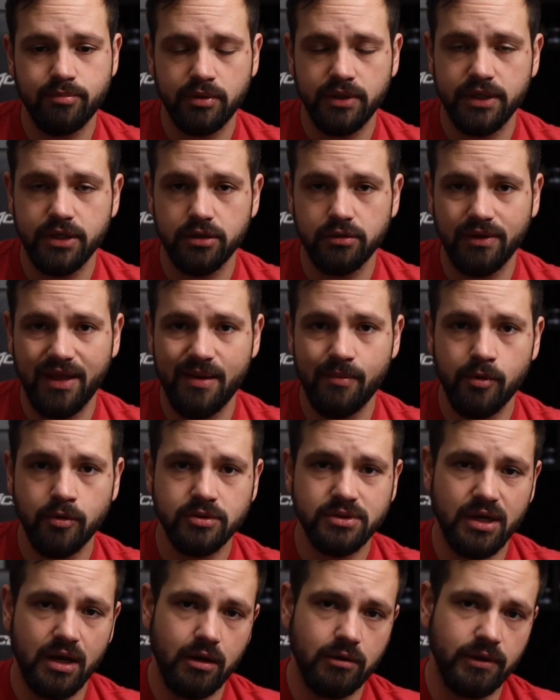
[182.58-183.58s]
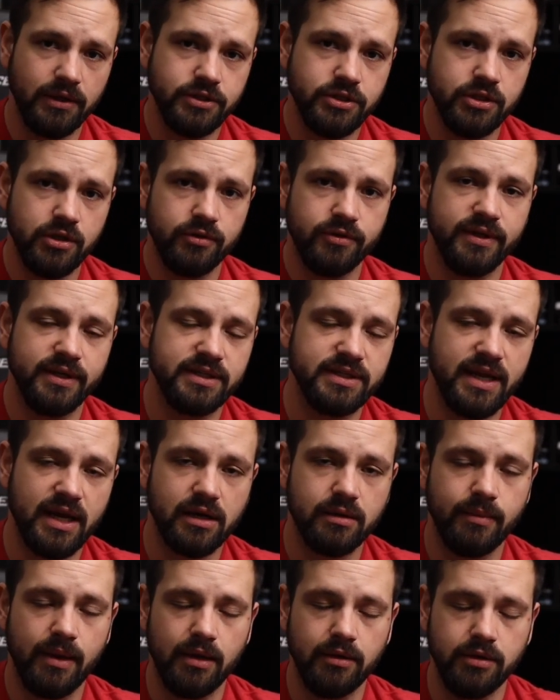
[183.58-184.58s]
print your labels, I'll let you know the
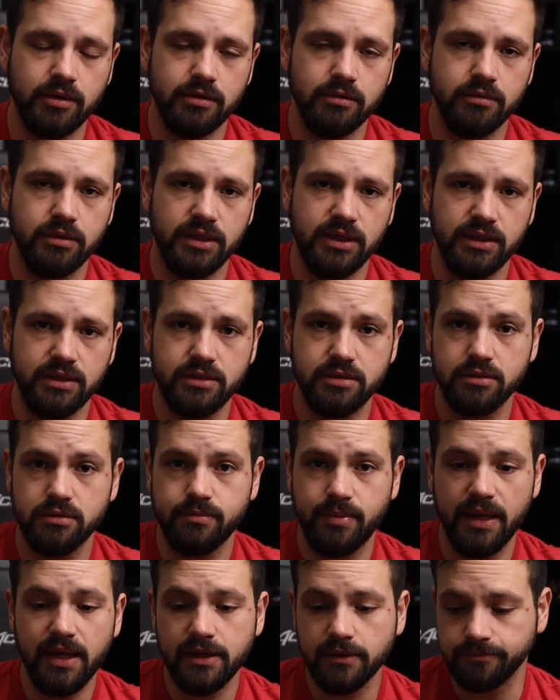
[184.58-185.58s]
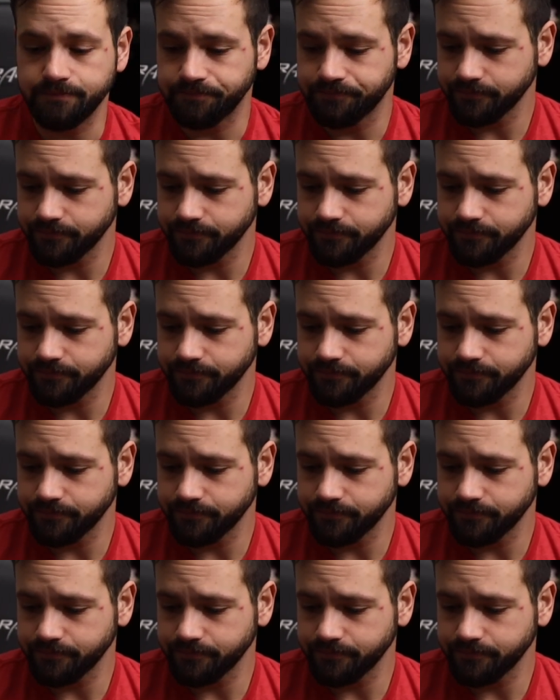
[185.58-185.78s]
exact amount you need to pay.